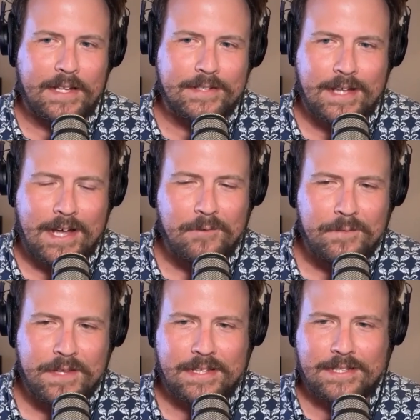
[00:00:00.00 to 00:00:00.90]
I don't
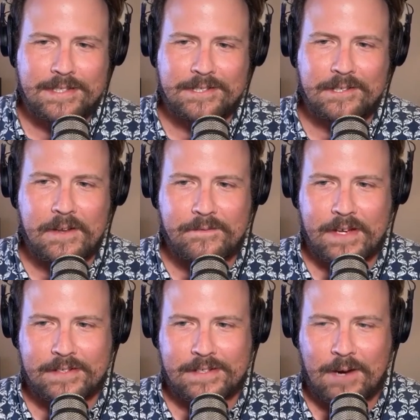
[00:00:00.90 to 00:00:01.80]
think that's necessarily
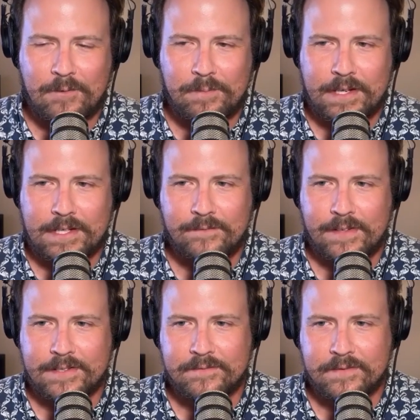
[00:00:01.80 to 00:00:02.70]
affecting how we're playing
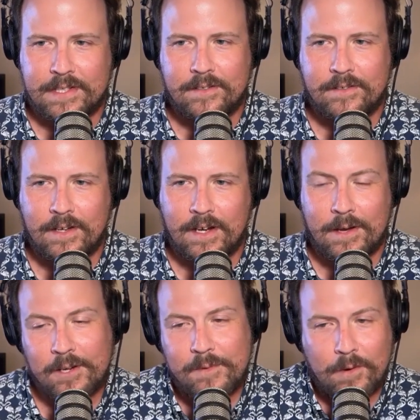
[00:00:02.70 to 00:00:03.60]
defensively. I
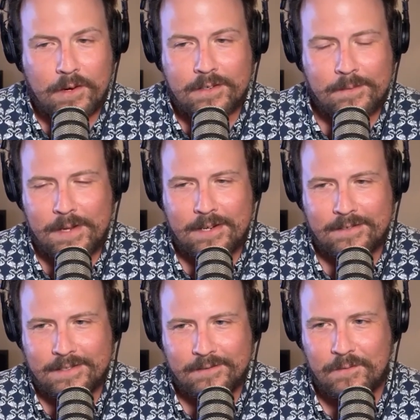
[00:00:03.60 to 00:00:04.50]
could be wrong. I mean,
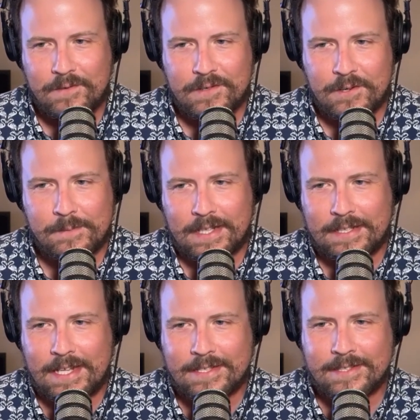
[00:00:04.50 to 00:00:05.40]
I don't know for sure, but like
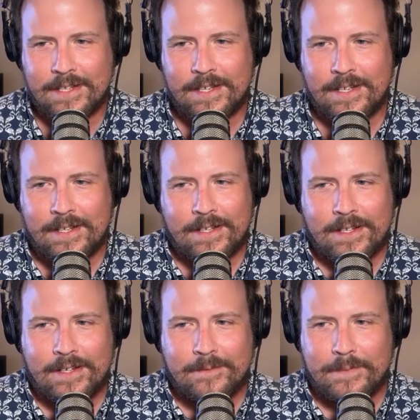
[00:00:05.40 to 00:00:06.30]

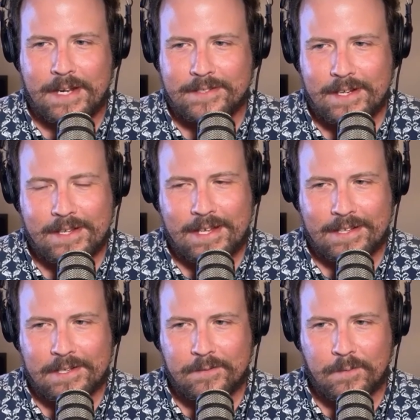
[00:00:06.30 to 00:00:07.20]
but outside of that,
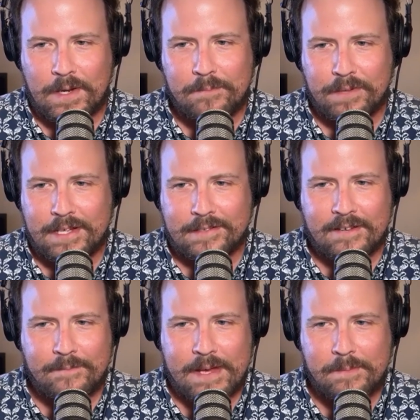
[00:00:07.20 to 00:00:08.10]
like Ream playing
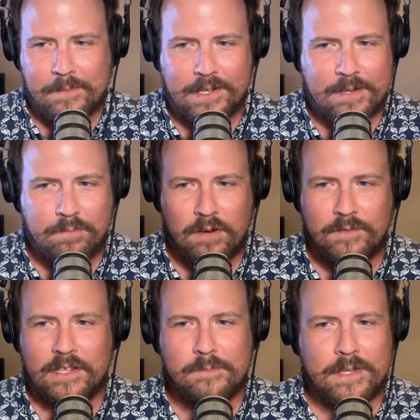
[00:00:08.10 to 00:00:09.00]
left back, Malanda,
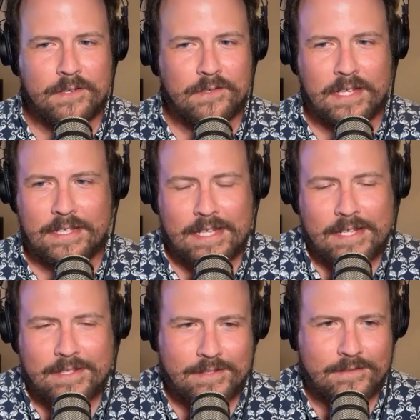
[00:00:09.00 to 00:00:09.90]
Privet in the middle, like
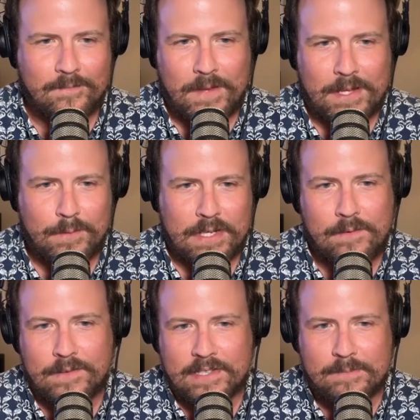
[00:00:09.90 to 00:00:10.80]
that's what the
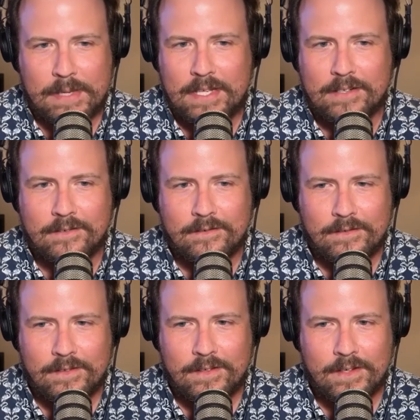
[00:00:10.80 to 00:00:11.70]
defense has been.
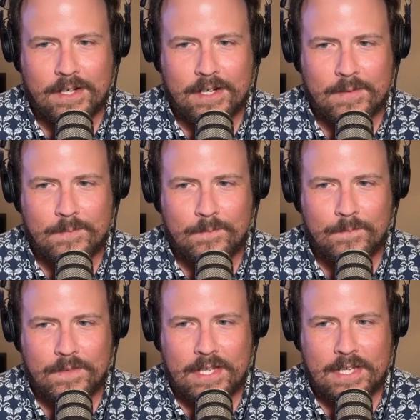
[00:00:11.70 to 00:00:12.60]

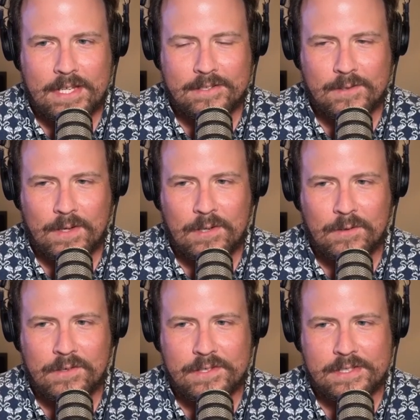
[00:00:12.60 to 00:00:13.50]
And so I don't
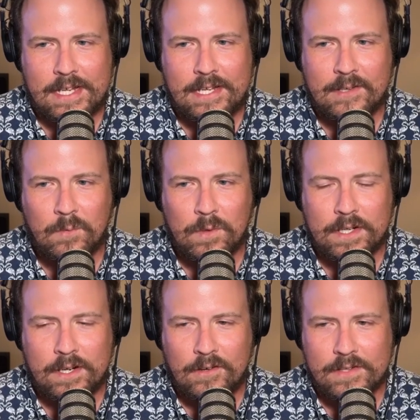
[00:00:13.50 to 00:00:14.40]
understand
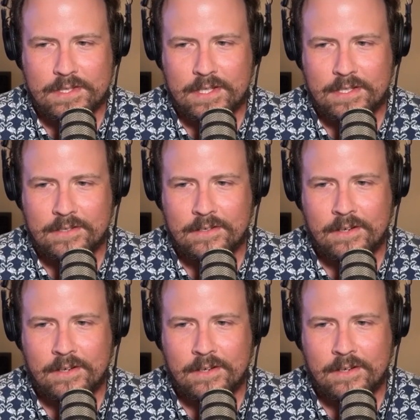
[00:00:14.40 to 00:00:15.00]
what all of a sudden